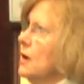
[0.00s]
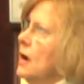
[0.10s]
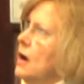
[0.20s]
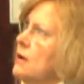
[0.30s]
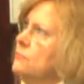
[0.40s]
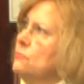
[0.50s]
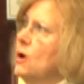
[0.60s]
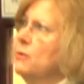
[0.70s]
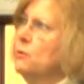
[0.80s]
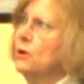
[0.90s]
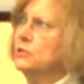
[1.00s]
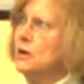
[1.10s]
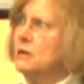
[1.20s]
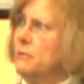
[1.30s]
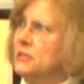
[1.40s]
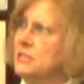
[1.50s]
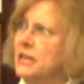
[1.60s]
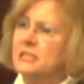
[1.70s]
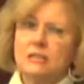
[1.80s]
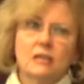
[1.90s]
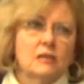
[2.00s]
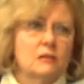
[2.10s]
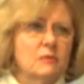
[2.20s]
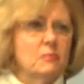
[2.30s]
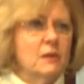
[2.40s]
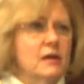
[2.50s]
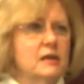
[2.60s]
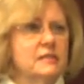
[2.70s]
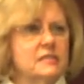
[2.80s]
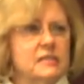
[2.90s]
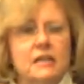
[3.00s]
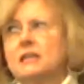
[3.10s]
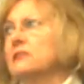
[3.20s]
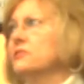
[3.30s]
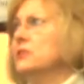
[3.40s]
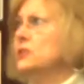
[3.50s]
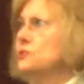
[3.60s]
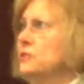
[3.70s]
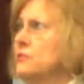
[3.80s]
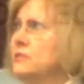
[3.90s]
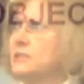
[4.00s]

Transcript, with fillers: um, what we want to talk about today is get a little bit better understanding of the history of the